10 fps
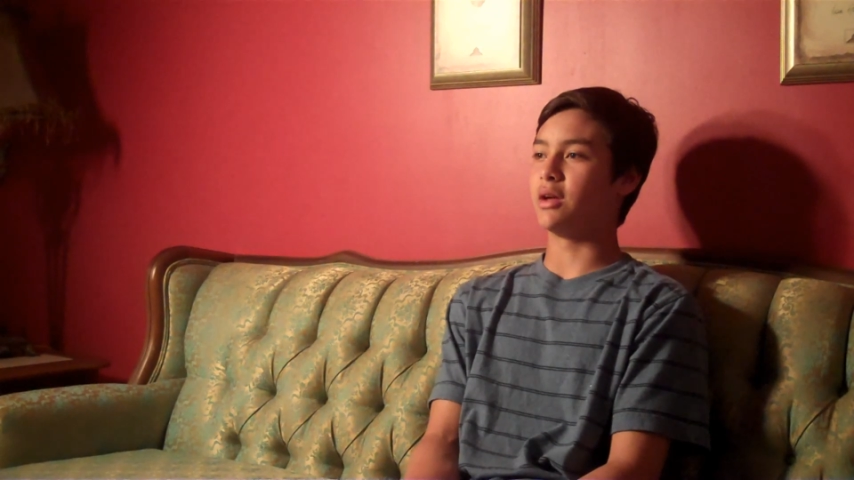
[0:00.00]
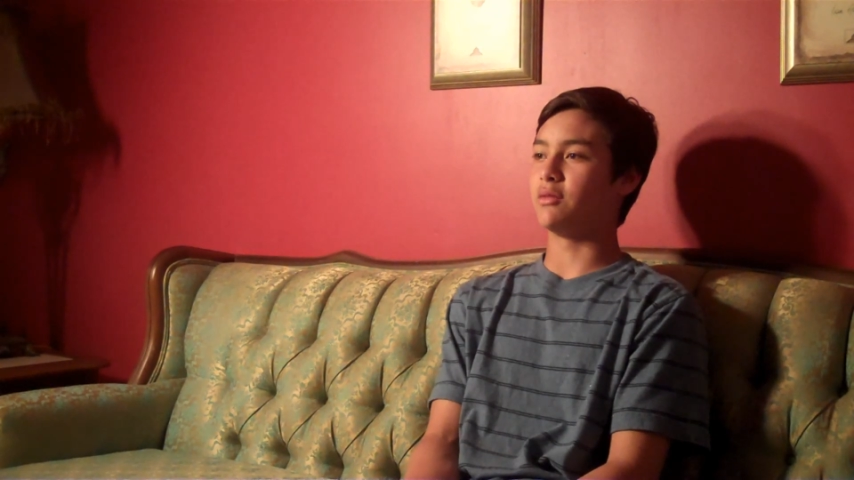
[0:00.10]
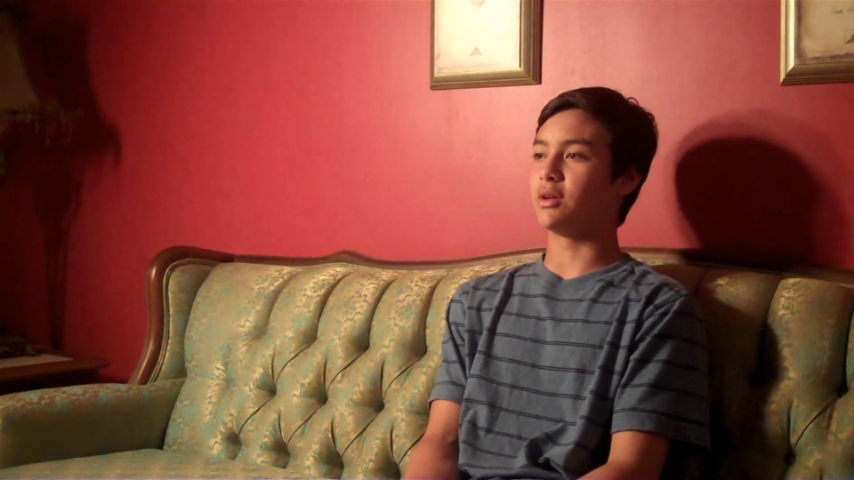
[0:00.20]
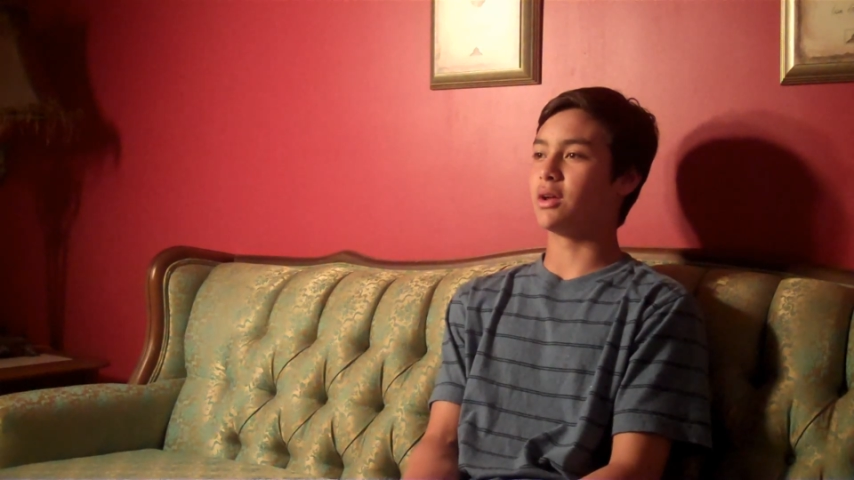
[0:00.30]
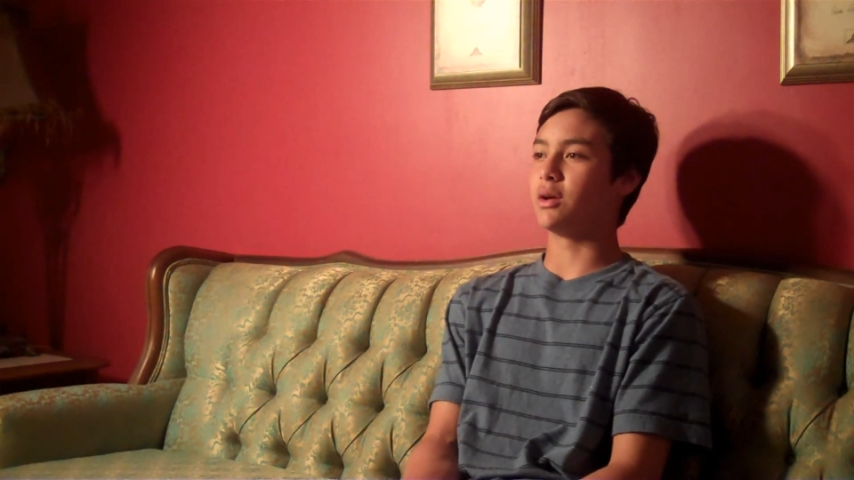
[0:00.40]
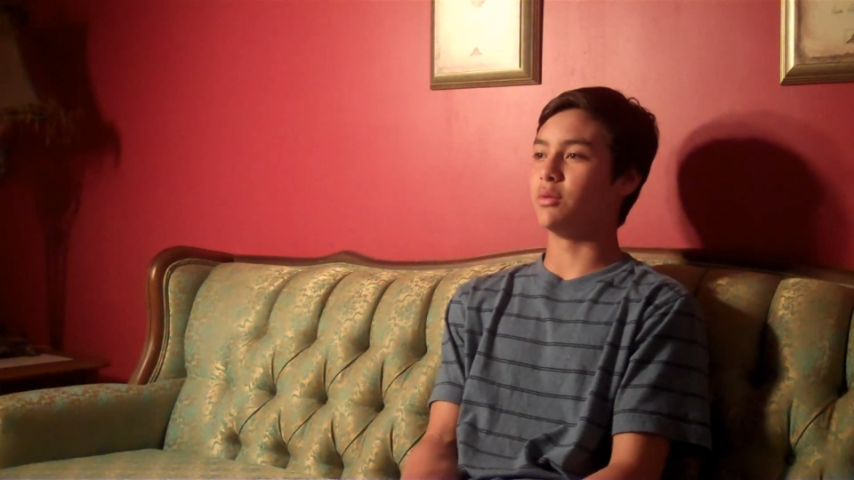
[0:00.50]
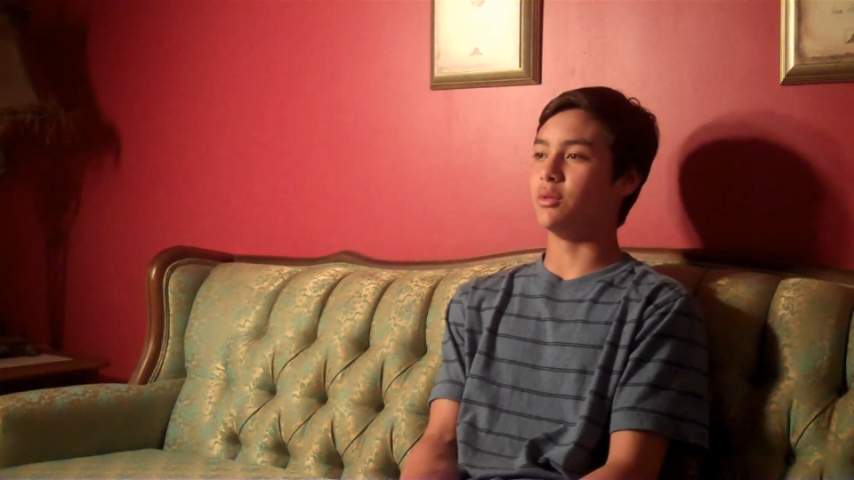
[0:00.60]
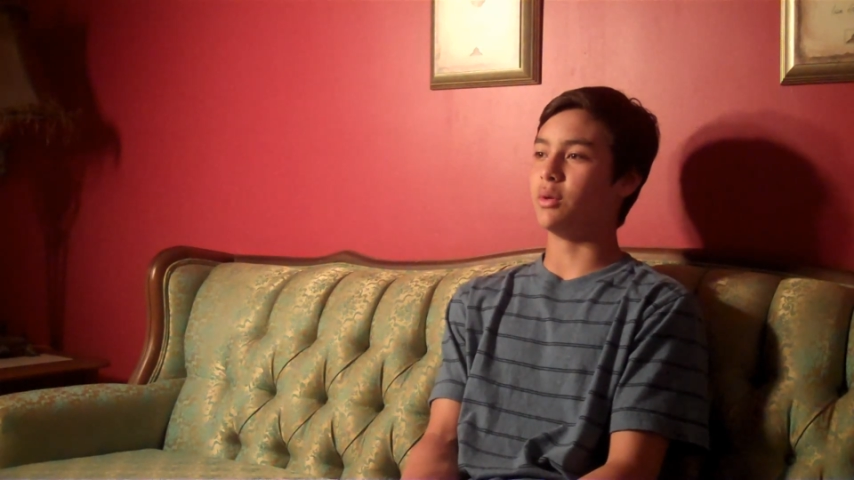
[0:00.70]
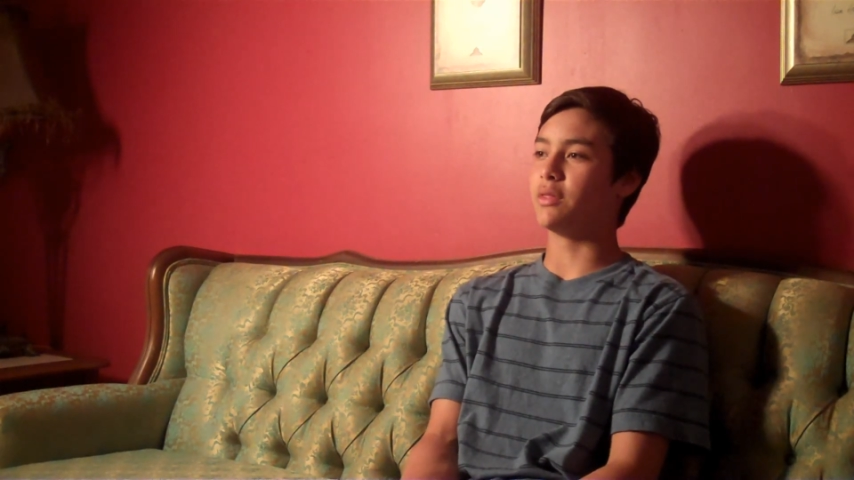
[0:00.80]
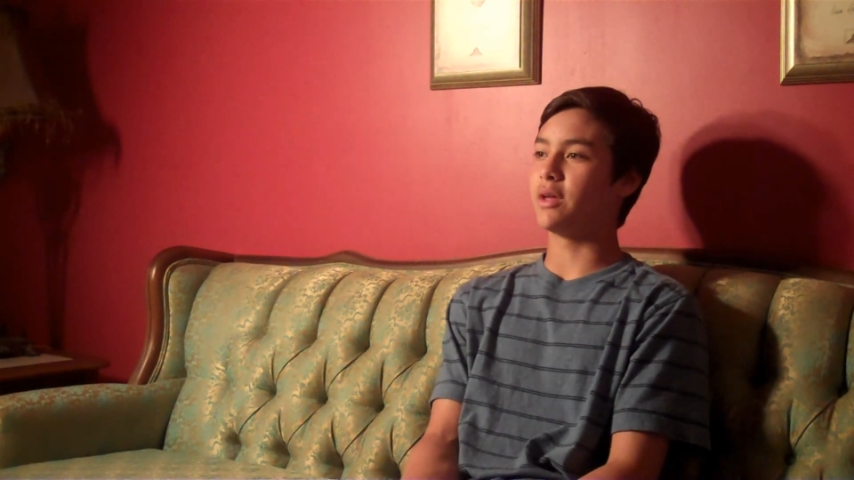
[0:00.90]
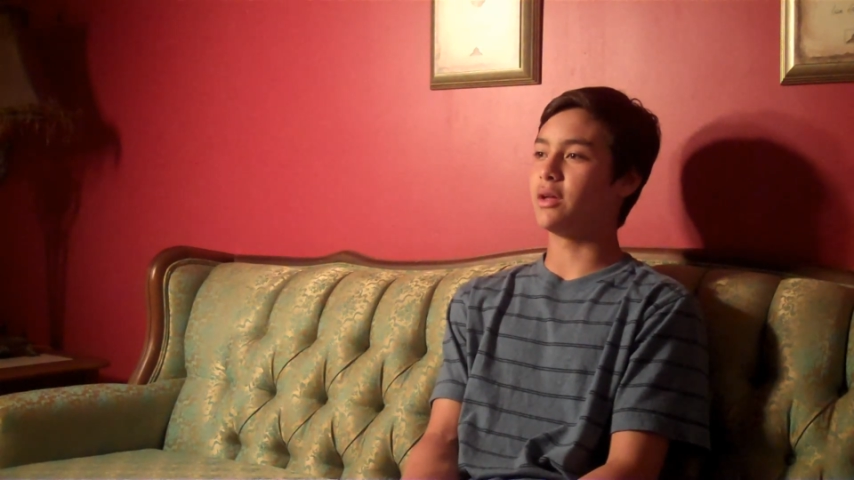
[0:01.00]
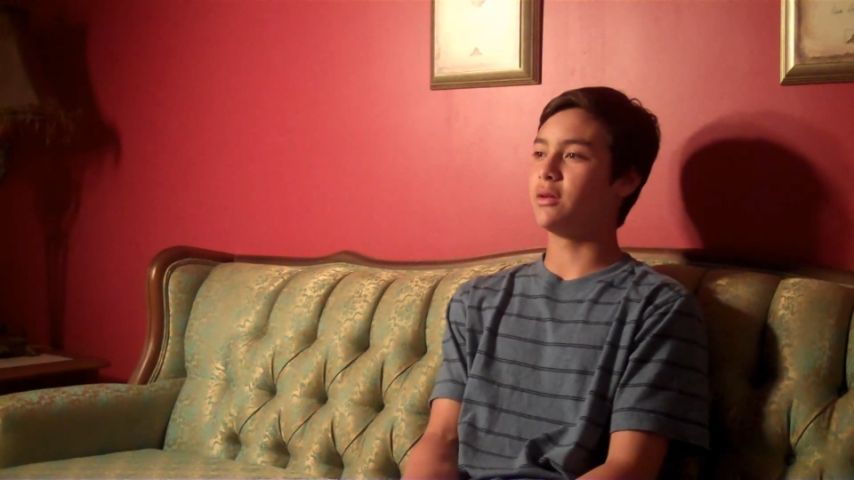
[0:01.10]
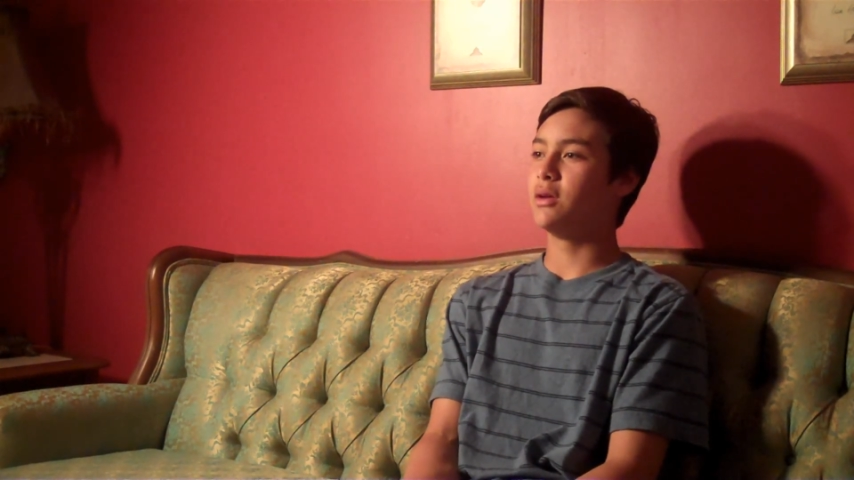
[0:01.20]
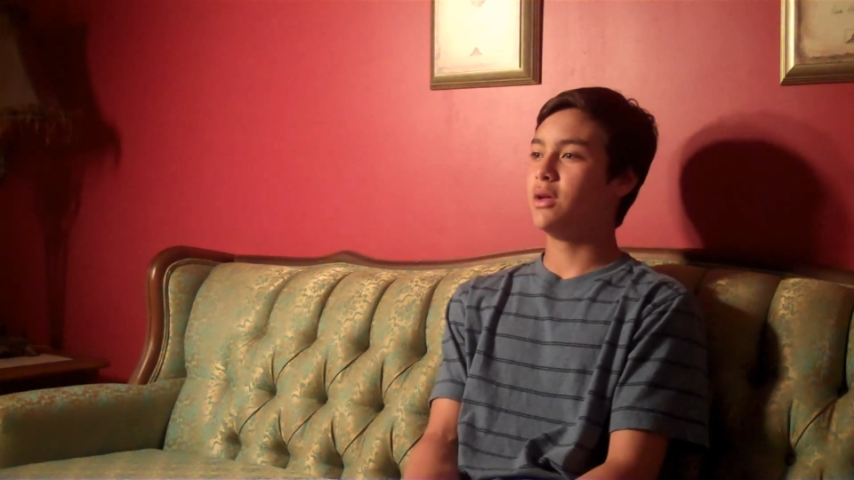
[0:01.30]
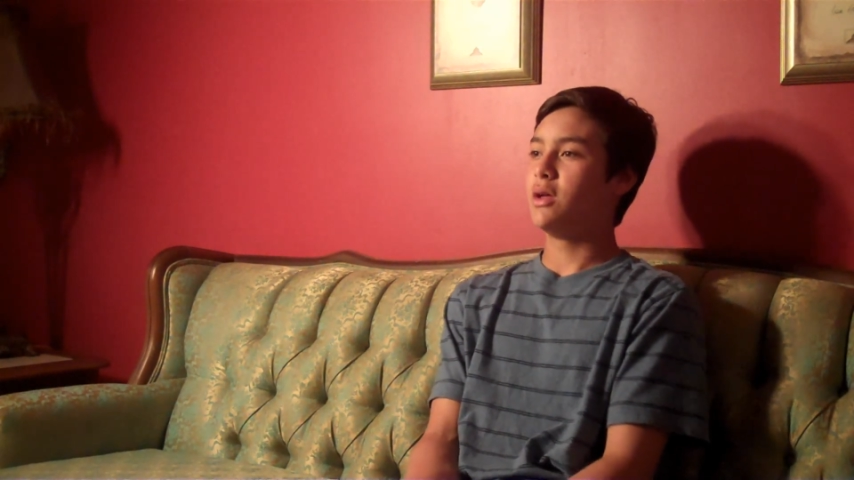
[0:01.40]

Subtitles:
and I kind of really want that.